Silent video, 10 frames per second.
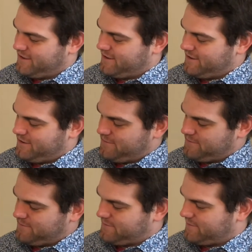
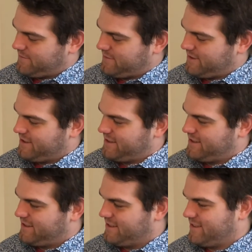
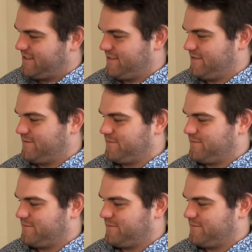(silence)